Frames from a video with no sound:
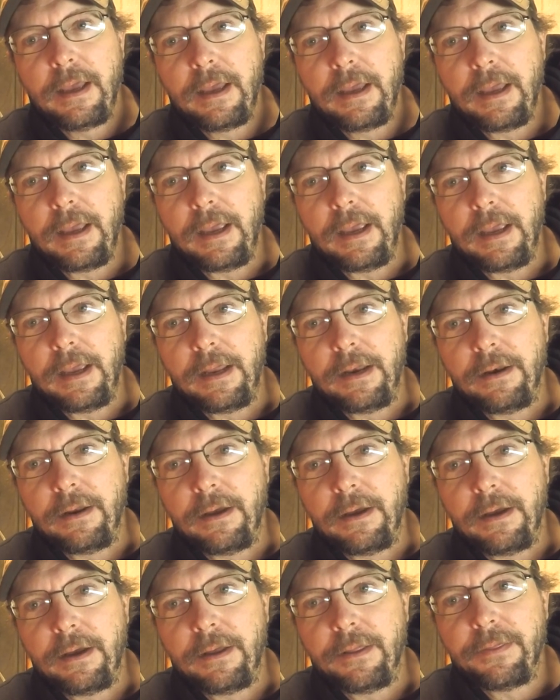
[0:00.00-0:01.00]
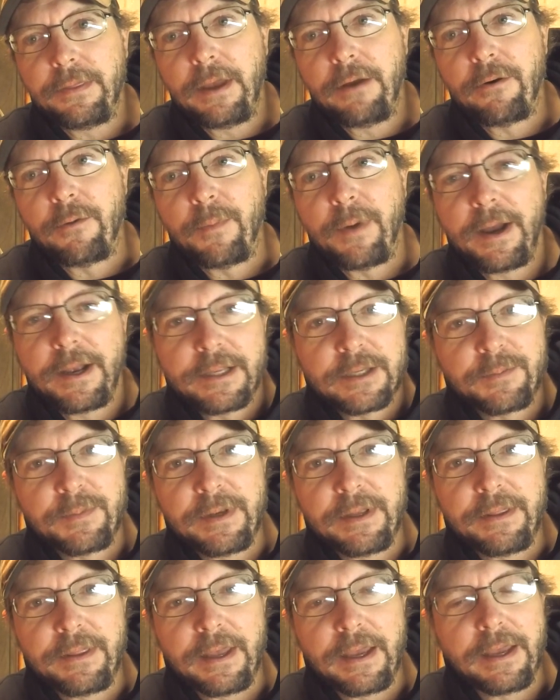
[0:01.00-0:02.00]
And that reminds
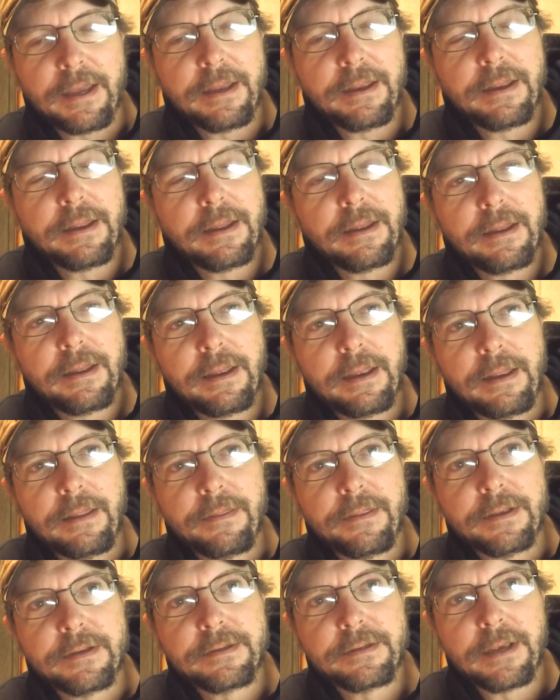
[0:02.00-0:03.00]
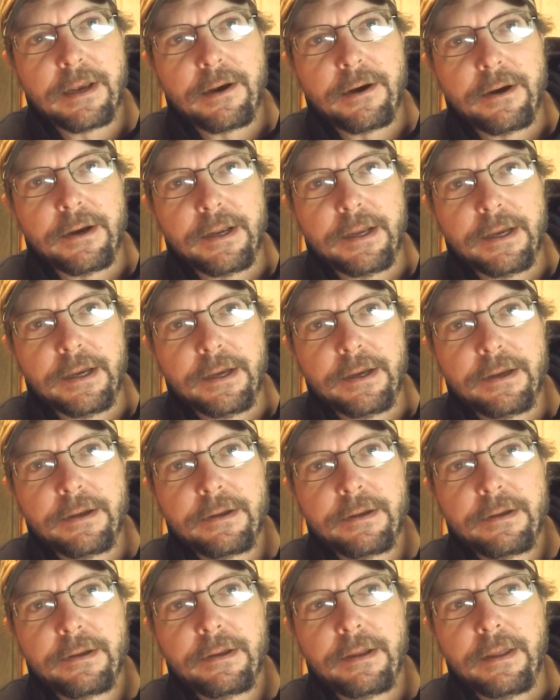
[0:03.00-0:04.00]
me that in this area,
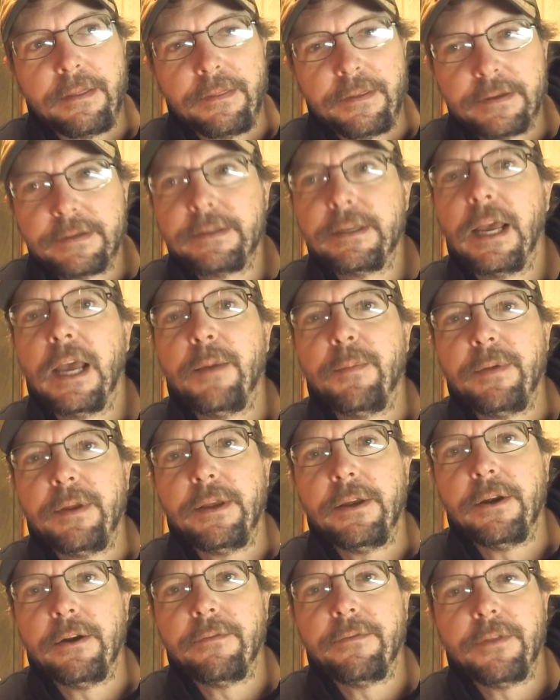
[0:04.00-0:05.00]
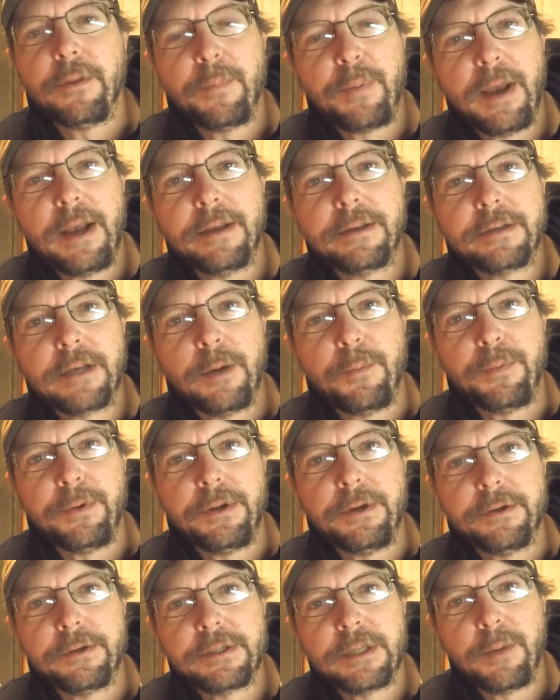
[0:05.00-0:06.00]
in this time of year, for the past couple
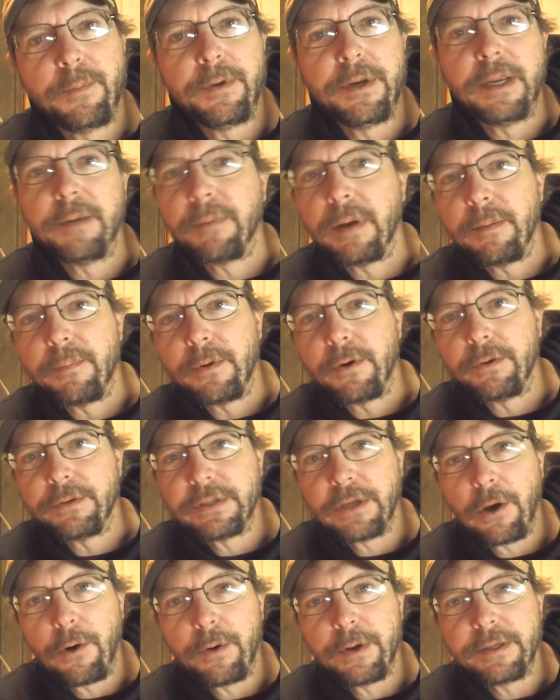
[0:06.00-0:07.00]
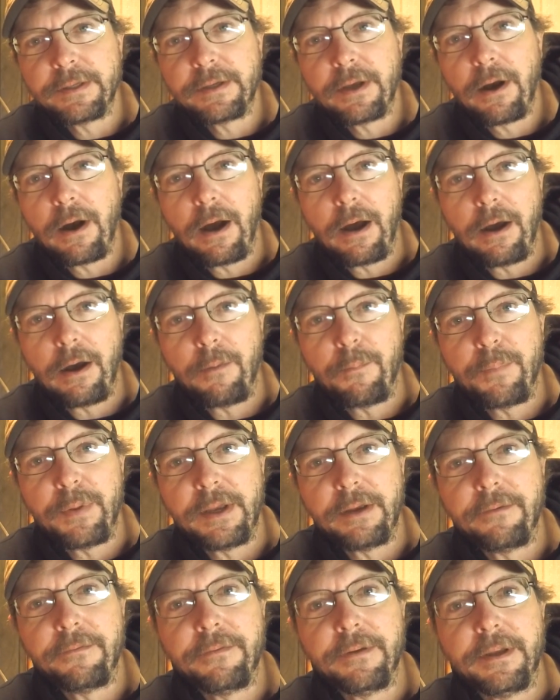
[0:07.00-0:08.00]
years, somebody in my boat's always caught a
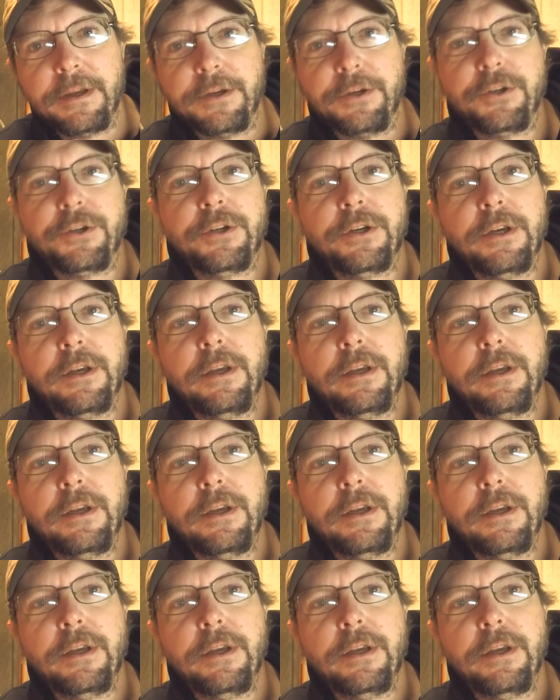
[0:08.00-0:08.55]
big fish